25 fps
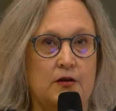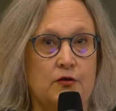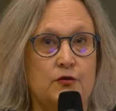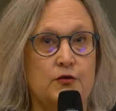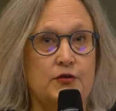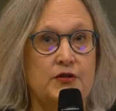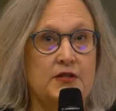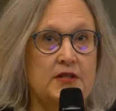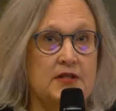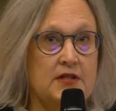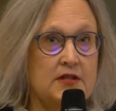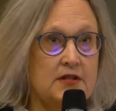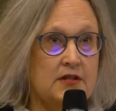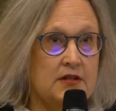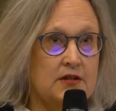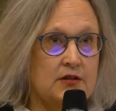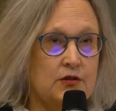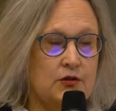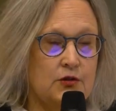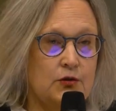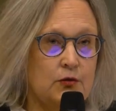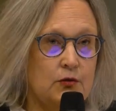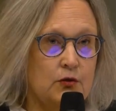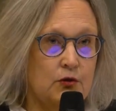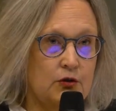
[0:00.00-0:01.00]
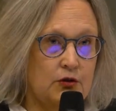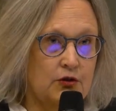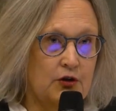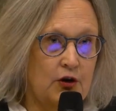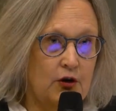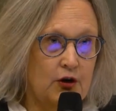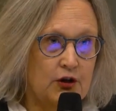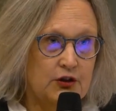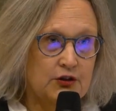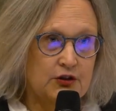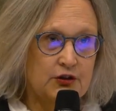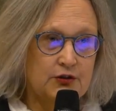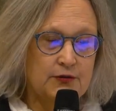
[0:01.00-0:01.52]
resistant or
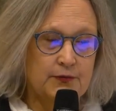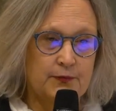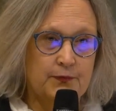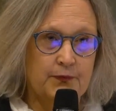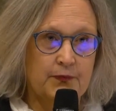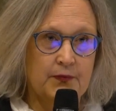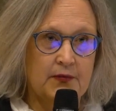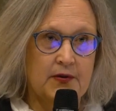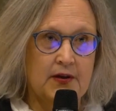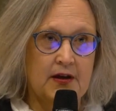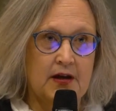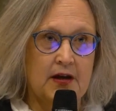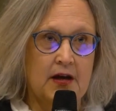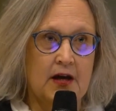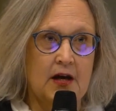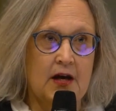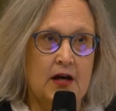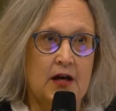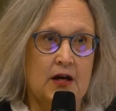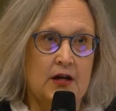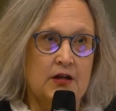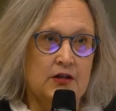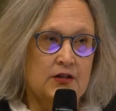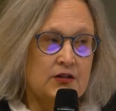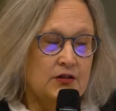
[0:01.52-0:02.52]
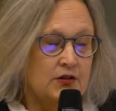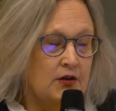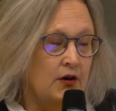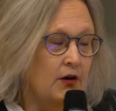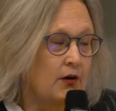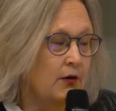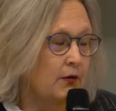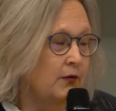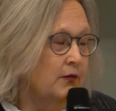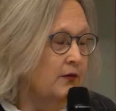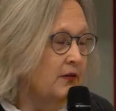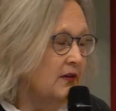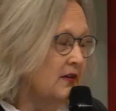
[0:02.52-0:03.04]
not.
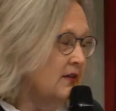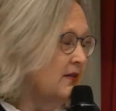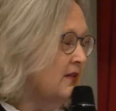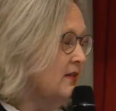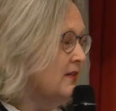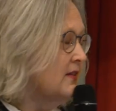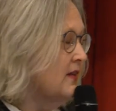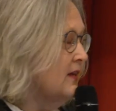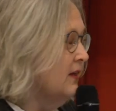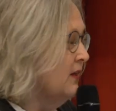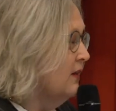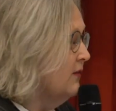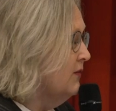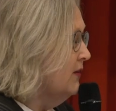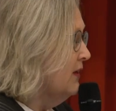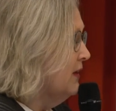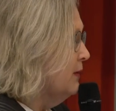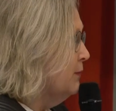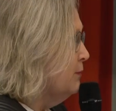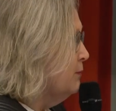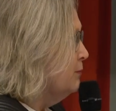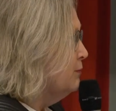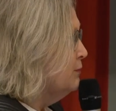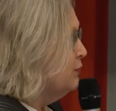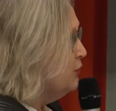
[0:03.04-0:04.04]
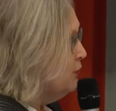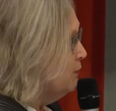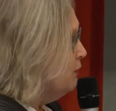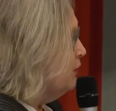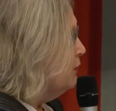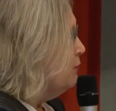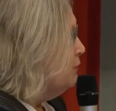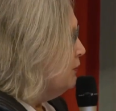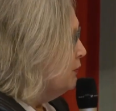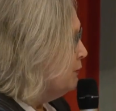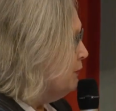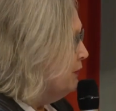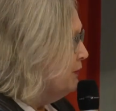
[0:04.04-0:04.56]
So this is kind of the
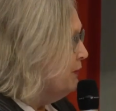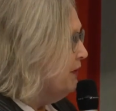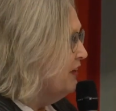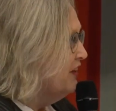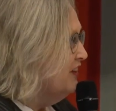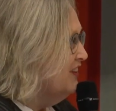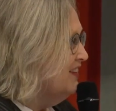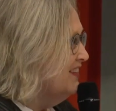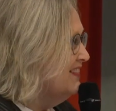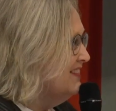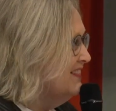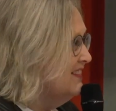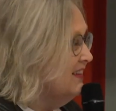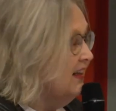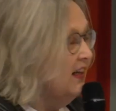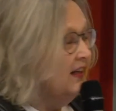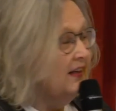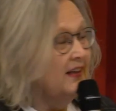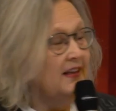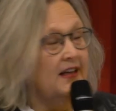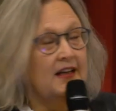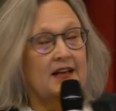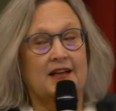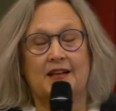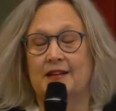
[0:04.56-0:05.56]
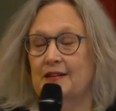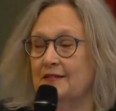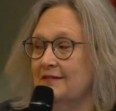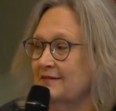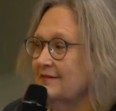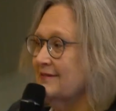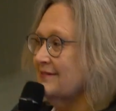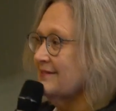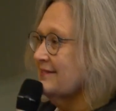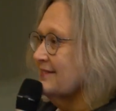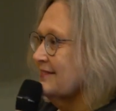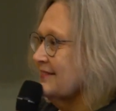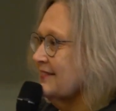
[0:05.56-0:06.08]
problem where we are.
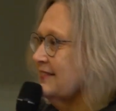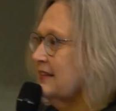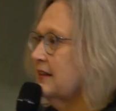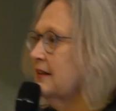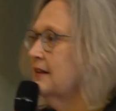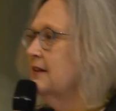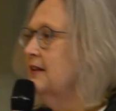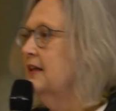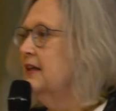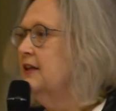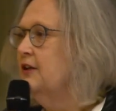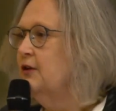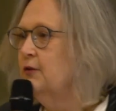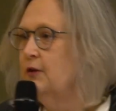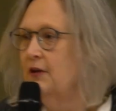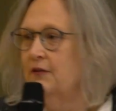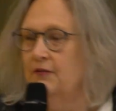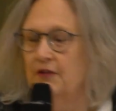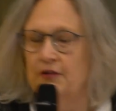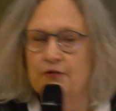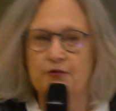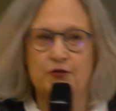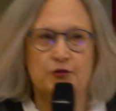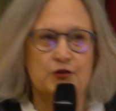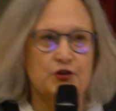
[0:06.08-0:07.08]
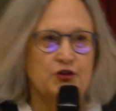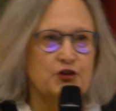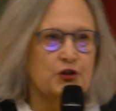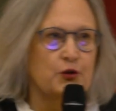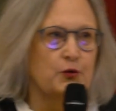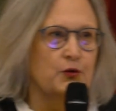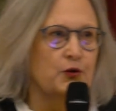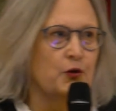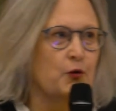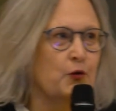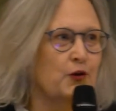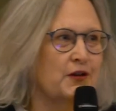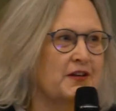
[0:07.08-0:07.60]
And thank you, Evie, for
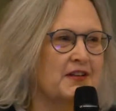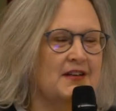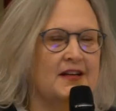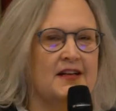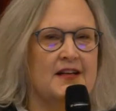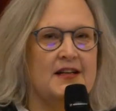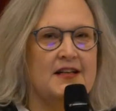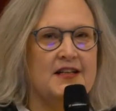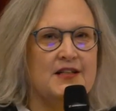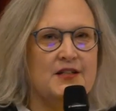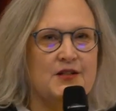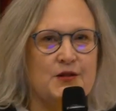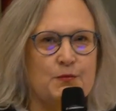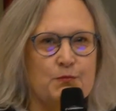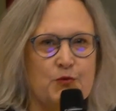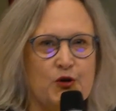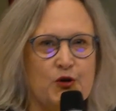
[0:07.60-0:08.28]
showing all the nice